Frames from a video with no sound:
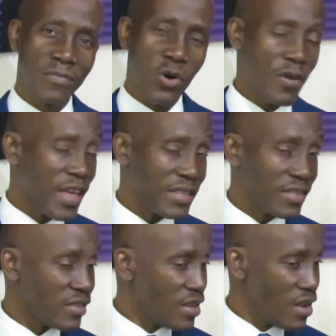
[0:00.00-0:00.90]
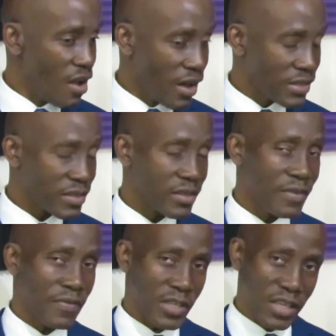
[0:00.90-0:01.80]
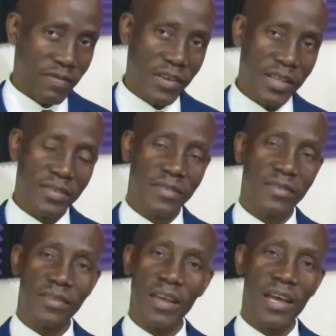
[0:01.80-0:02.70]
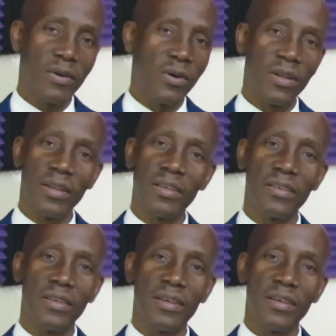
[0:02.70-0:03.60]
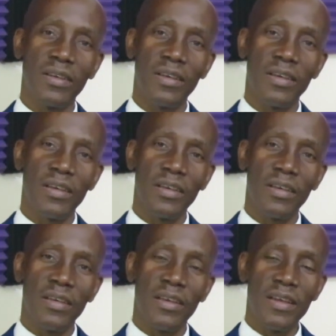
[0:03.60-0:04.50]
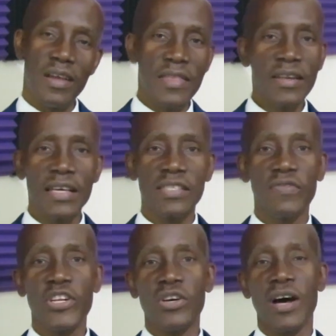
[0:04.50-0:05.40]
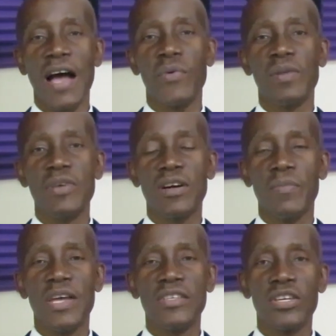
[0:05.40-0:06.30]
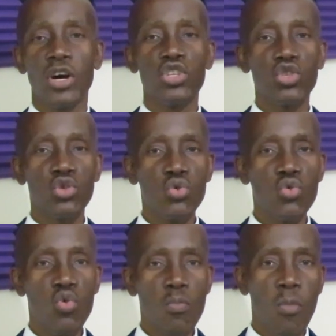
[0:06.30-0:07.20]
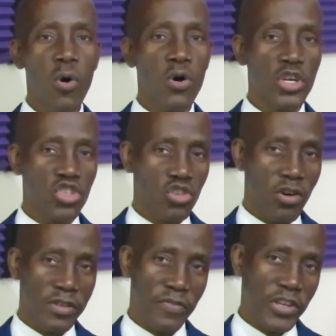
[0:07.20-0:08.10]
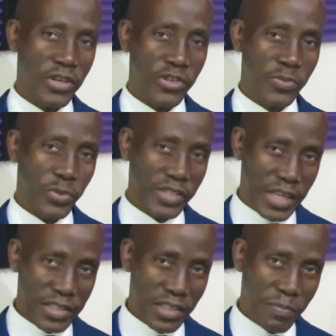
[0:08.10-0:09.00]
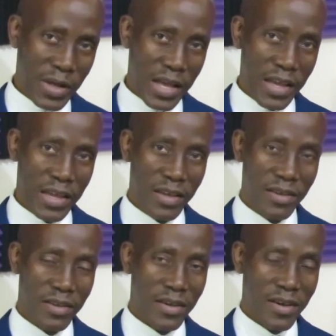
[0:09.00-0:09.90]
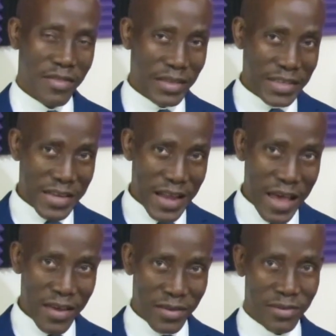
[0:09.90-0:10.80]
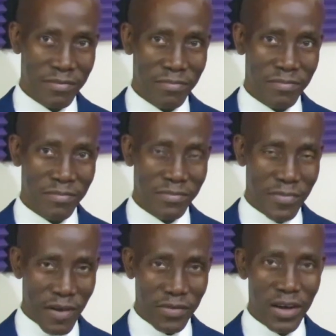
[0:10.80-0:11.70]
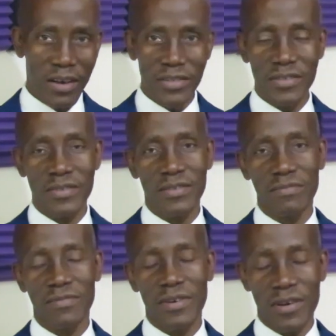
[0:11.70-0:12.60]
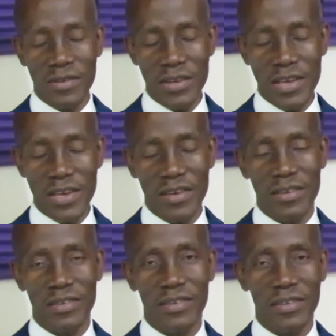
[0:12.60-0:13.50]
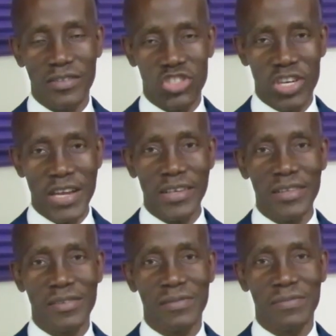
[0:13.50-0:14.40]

Or that is not forgiveness at all. In the next video, I will be commenting on two more short videos presented by the denial of God's only channel